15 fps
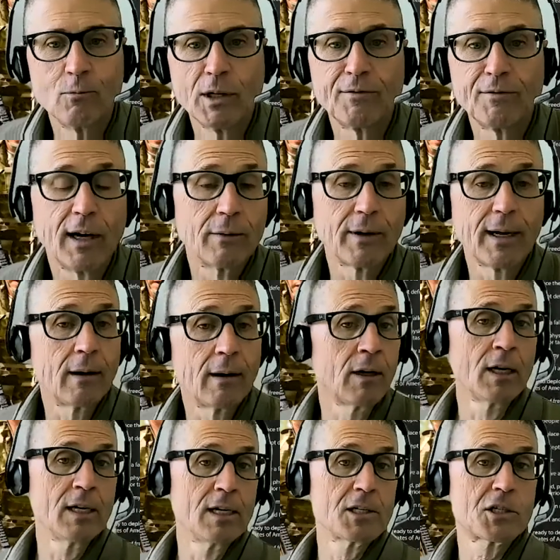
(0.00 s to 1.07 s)
we found out
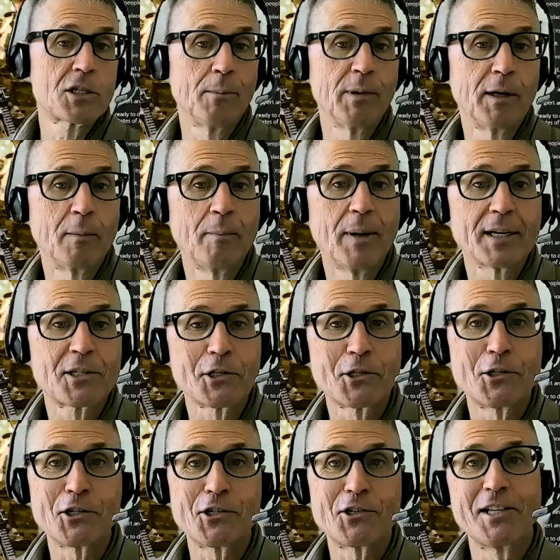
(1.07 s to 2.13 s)
some of their
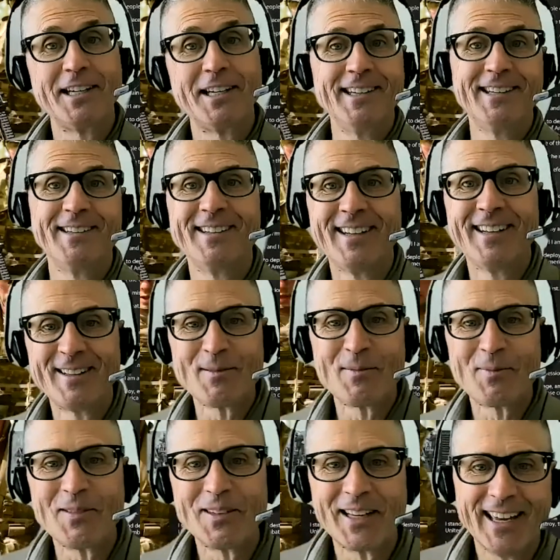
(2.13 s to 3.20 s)
messages didn't
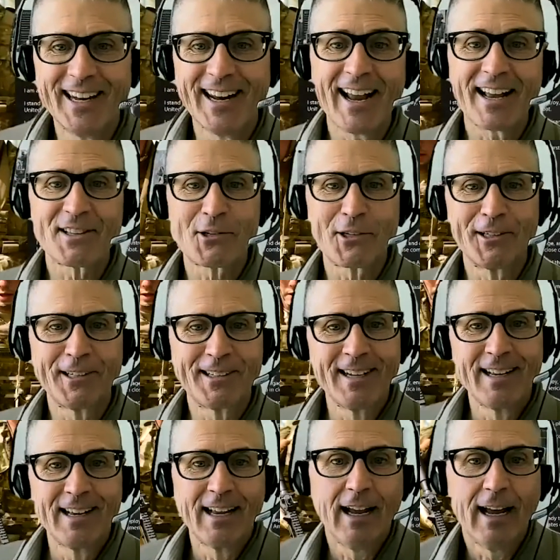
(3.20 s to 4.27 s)
get answered
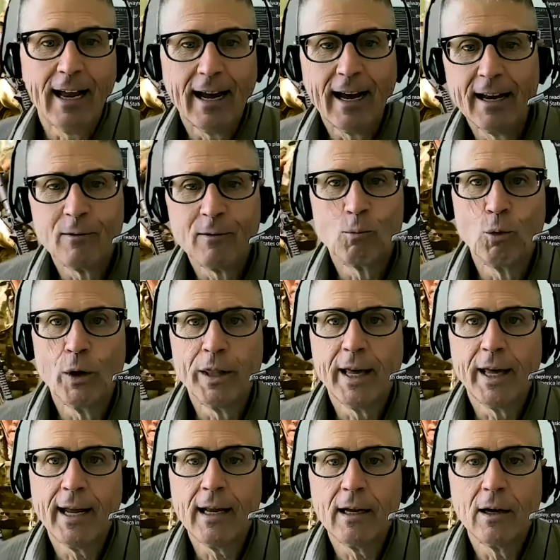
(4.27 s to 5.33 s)
and when
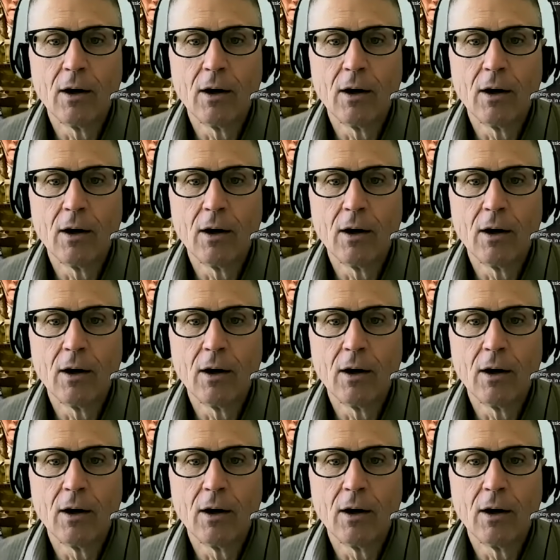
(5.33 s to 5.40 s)
they